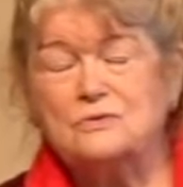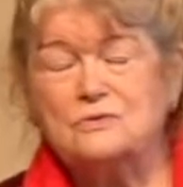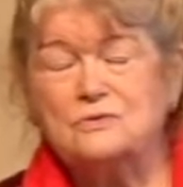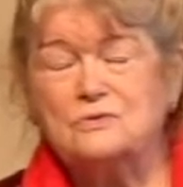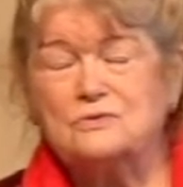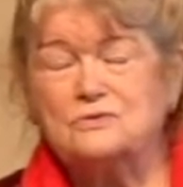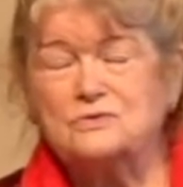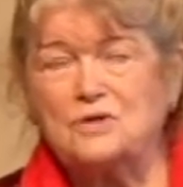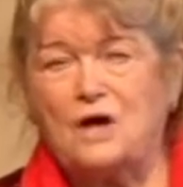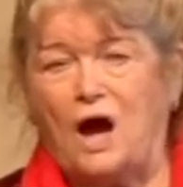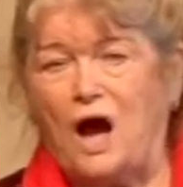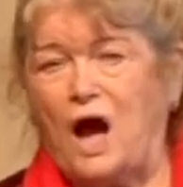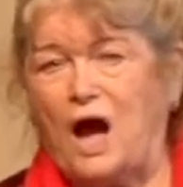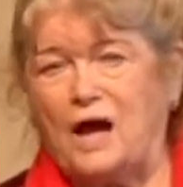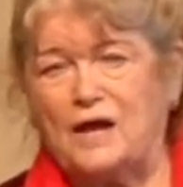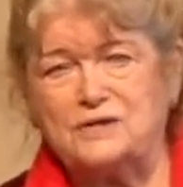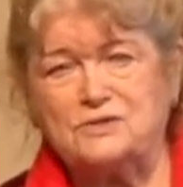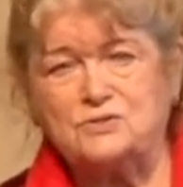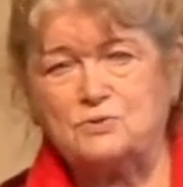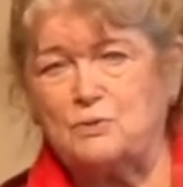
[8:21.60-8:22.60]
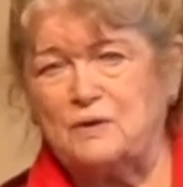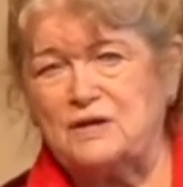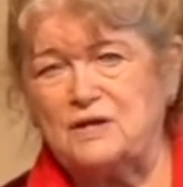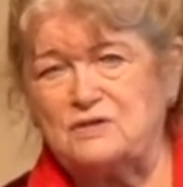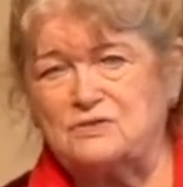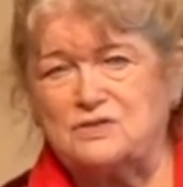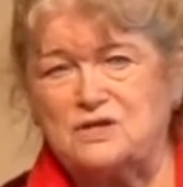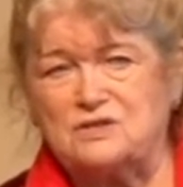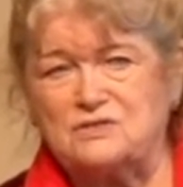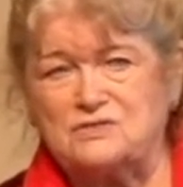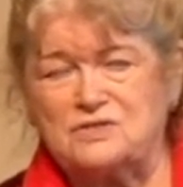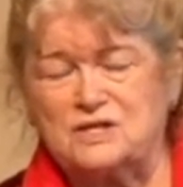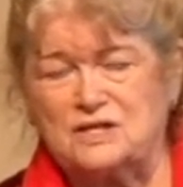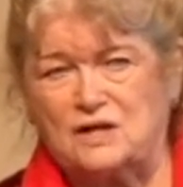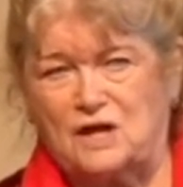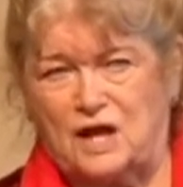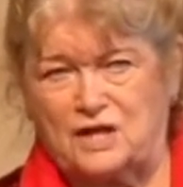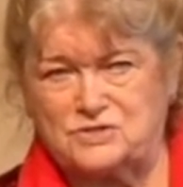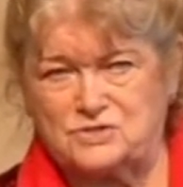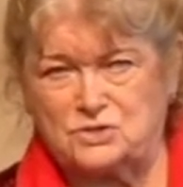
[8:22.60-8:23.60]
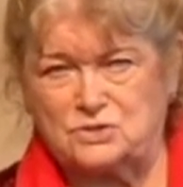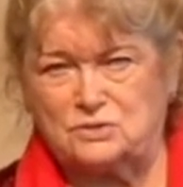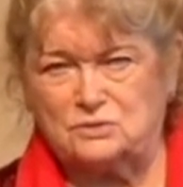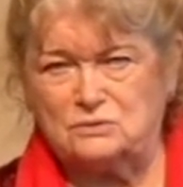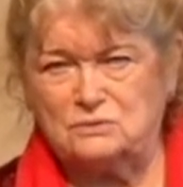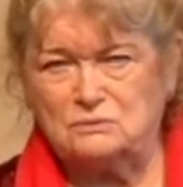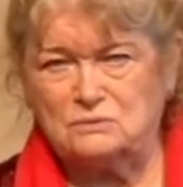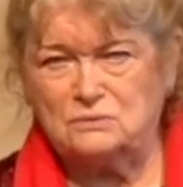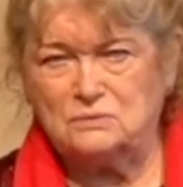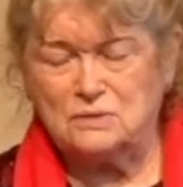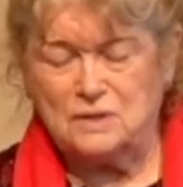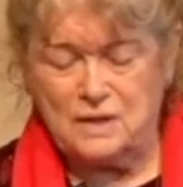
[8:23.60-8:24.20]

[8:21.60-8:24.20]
tied to anything theological,